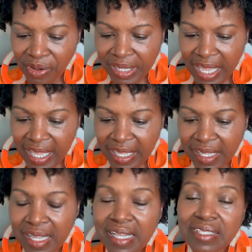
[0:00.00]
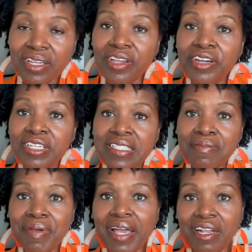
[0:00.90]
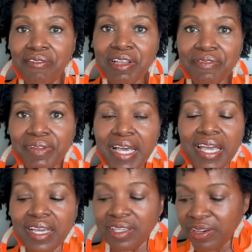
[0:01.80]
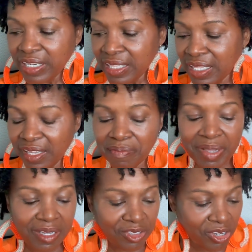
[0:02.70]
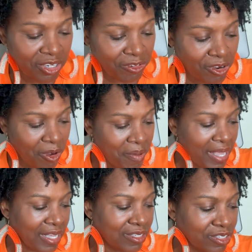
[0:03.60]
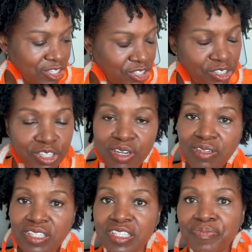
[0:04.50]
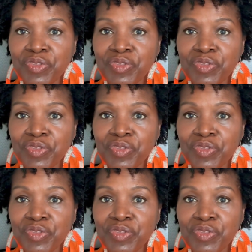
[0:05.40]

Okay, so you're going to sit back and reflect. You're going to think about, you're going to go back and look at your notes.